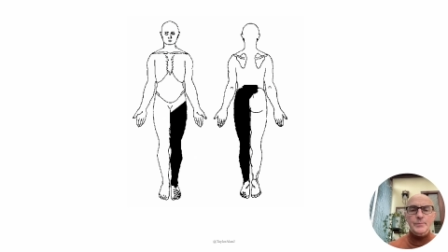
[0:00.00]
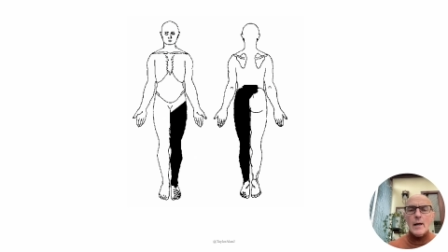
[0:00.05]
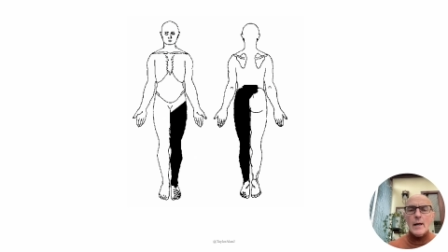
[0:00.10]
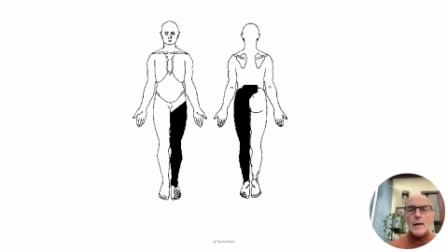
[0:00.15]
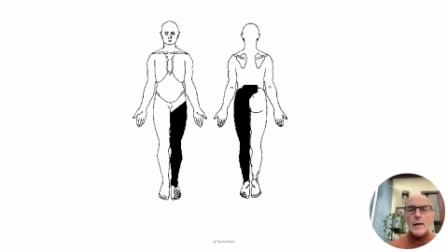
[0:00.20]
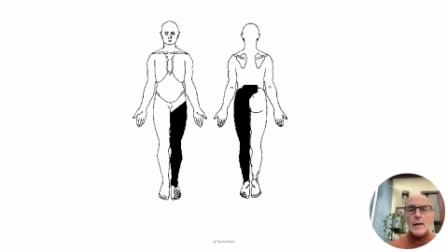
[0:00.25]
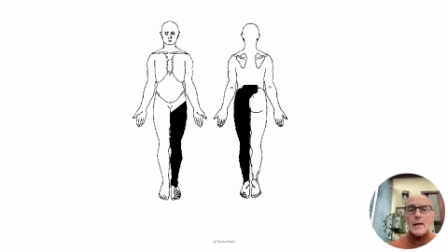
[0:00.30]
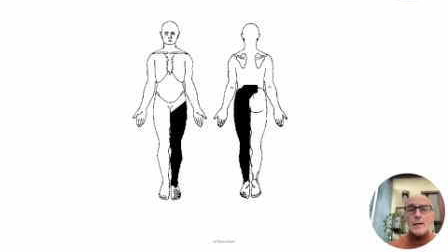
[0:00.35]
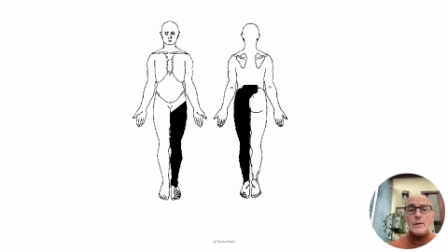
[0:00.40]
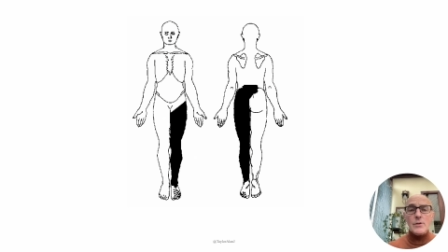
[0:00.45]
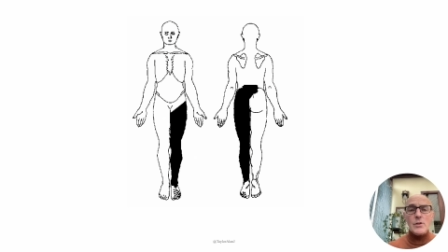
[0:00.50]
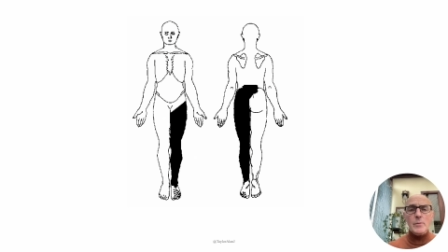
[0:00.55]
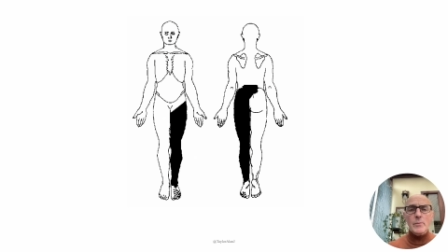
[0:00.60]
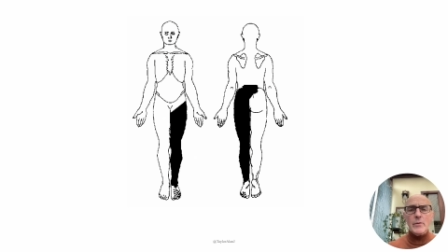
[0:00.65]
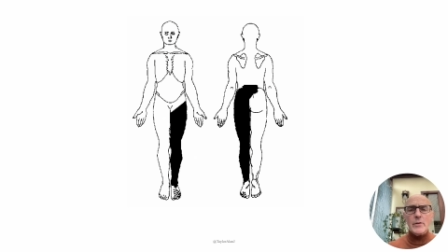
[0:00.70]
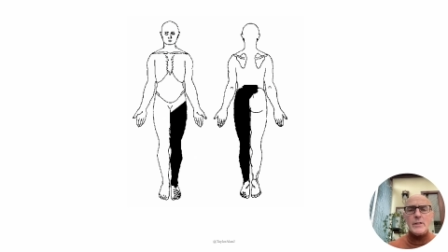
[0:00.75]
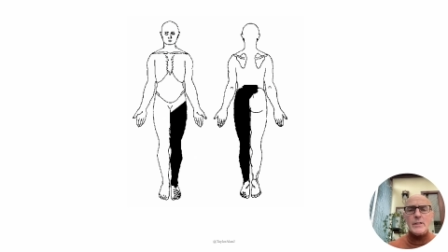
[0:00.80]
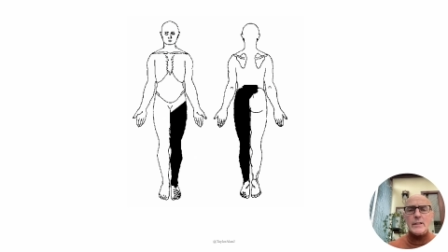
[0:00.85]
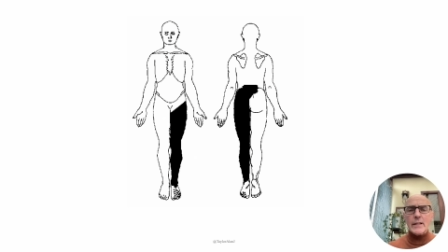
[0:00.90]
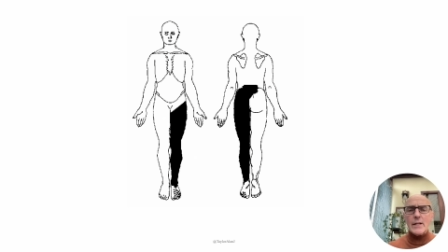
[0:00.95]
Uh, and some of
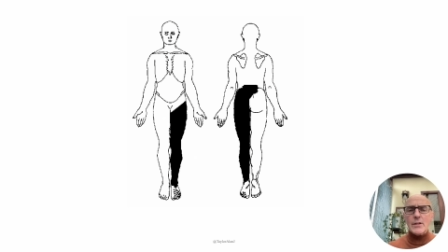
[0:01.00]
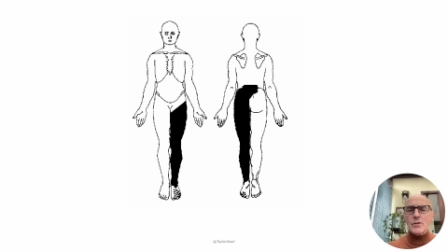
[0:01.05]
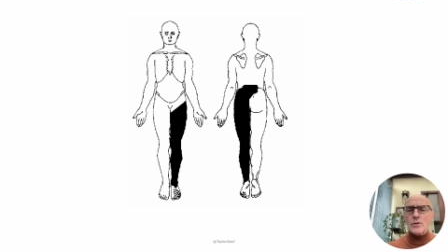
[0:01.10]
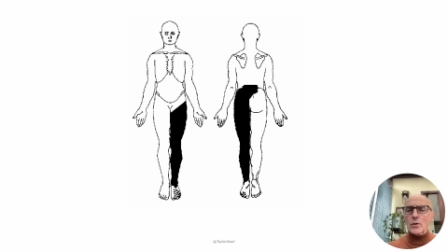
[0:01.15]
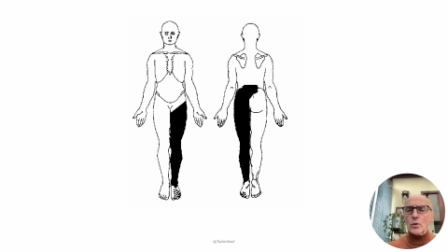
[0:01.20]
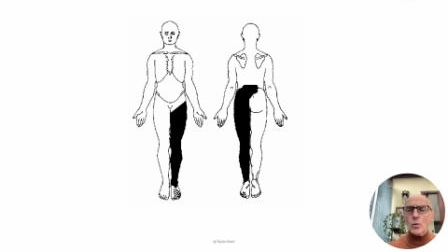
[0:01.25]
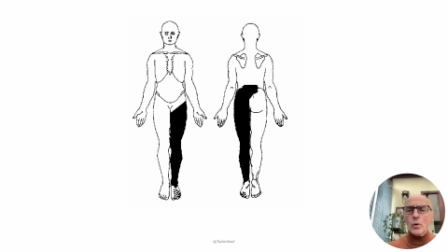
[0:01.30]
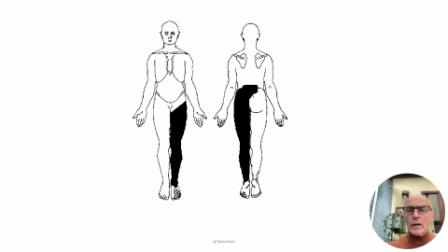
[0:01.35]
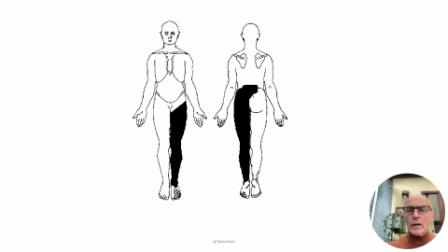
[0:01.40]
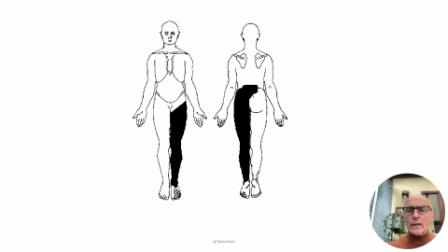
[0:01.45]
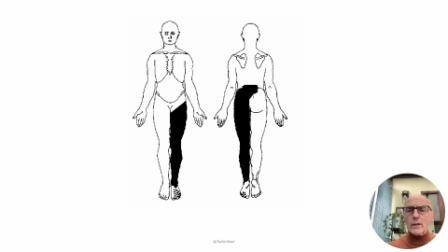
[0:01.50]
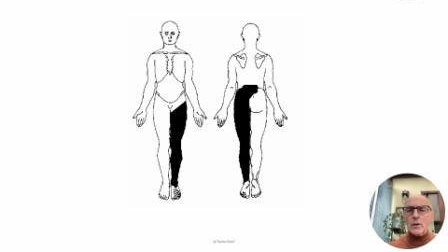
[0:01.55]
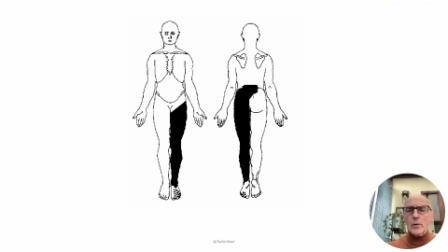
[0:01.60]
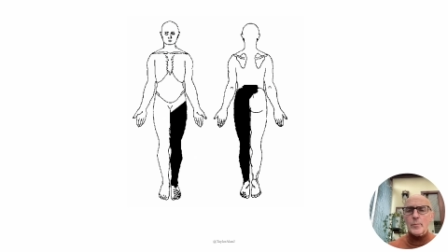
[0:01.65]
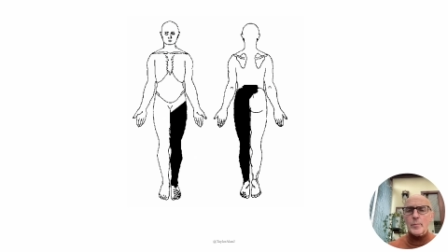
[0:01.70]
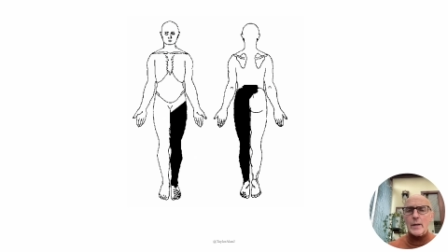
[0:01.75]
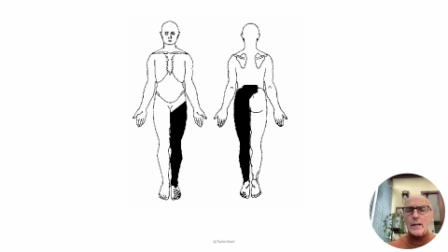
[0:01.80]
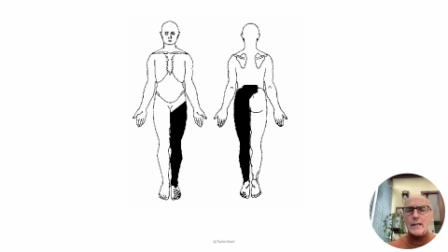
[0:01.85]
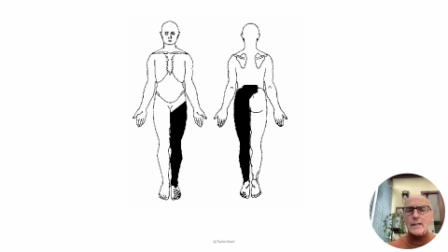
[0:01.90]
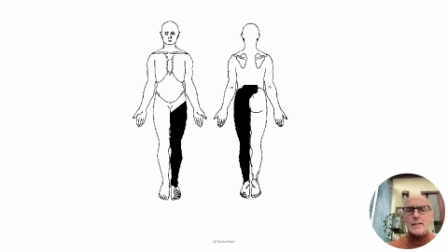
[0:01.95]
these cases are quite
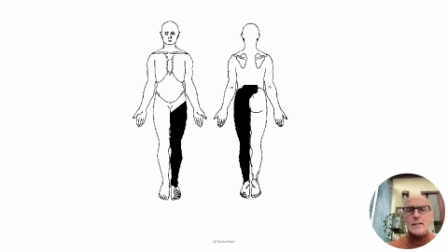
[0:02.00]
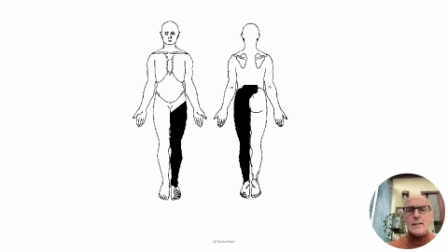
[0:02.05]
complex.